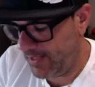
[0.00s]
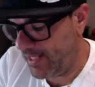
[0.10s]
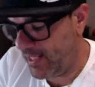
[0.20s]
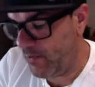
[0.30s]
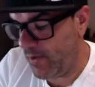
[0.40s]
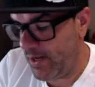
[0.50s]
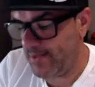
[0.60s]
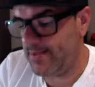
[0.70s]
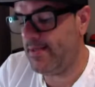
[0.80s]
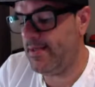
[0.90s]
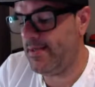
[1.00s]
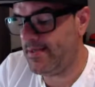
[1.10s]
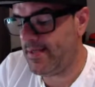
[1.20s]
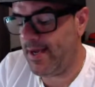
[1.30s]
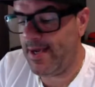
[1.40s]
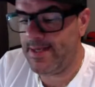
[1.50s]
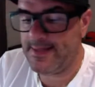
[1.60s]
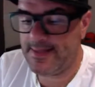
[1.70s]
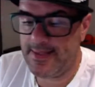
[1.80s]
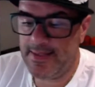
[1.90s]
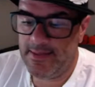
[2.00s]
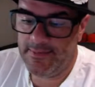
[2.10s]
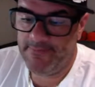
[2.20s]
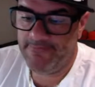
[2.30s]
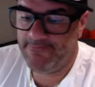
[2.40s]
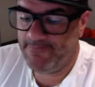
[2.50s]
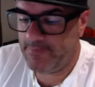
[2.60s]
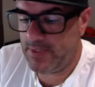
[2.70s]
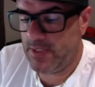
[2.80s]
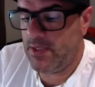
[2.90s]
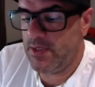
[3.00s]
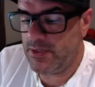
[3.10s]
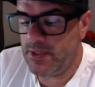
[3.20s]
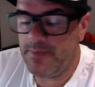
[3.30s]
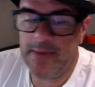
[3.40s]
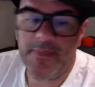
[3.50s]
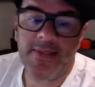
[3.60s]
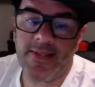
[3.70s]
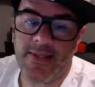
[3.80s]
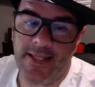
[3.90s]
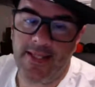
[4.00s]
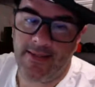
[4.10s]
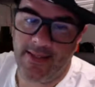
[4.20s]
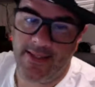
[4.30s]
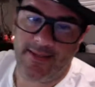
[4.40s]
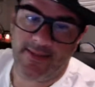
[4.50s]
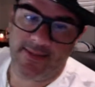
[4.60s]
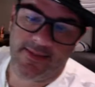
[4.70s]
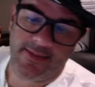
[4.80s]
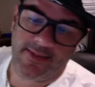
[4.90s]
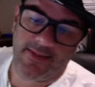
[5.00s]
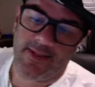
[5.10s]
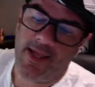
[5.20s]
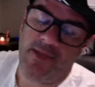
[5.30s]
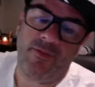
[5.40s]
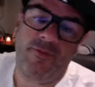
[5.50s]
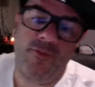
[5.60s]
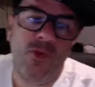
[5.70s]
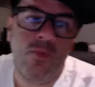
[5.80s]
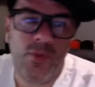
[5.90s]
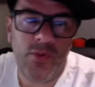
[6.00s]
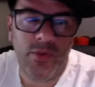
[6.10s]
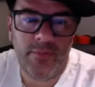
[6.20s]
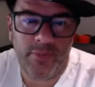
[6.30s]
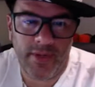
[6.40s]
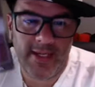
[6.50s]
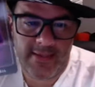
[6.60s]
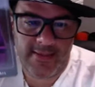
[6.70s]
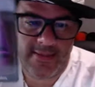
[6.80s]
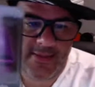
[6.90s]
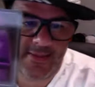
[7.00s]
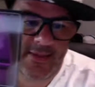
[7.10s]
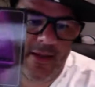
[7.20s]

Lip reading: the key words here is I see. So you might be seeing things. And the full moon brings